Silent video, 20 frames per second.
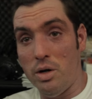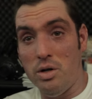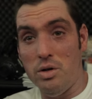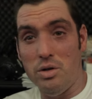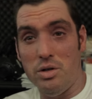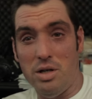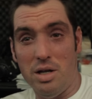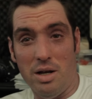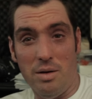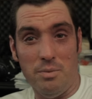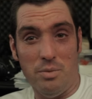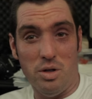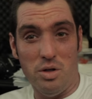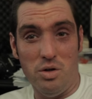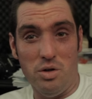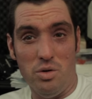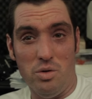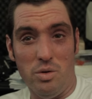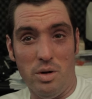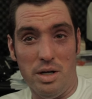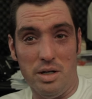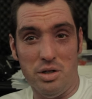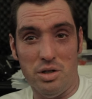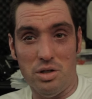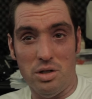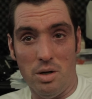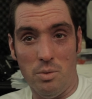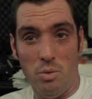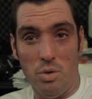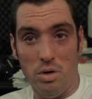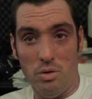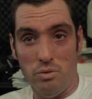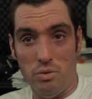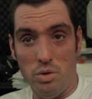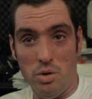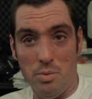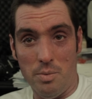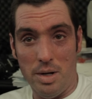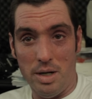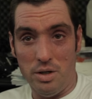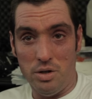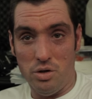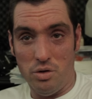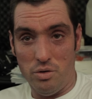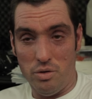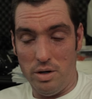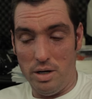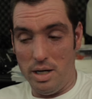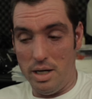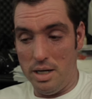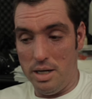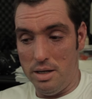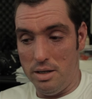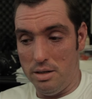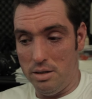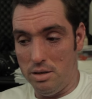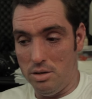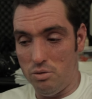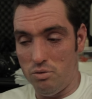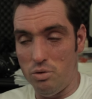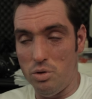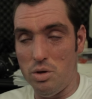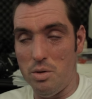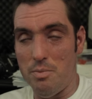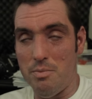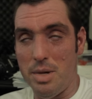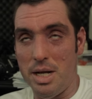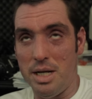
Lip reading: to attempt to do a somewhat rudimentary, how